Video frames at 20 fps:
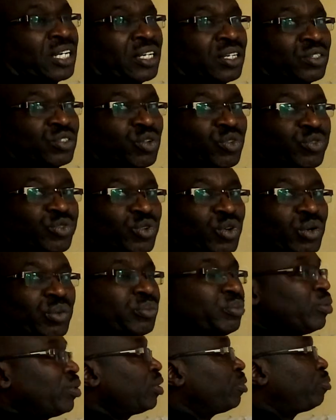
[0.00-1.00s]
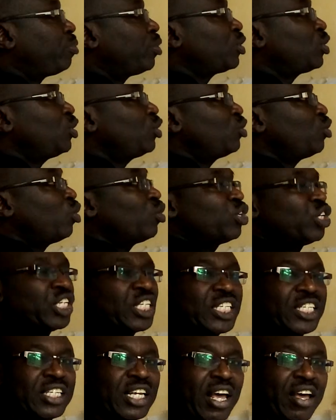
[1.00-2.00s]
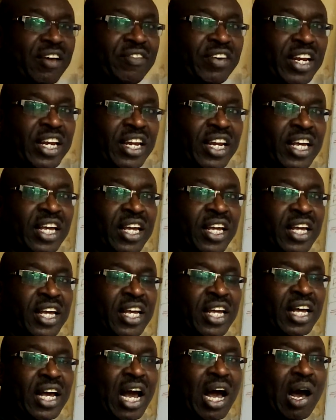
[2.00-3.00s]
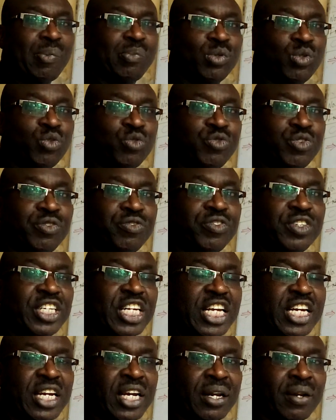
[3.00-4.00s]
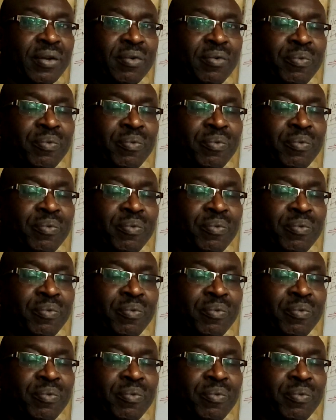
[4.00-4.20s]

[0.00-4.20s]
So from position 7 up to 15,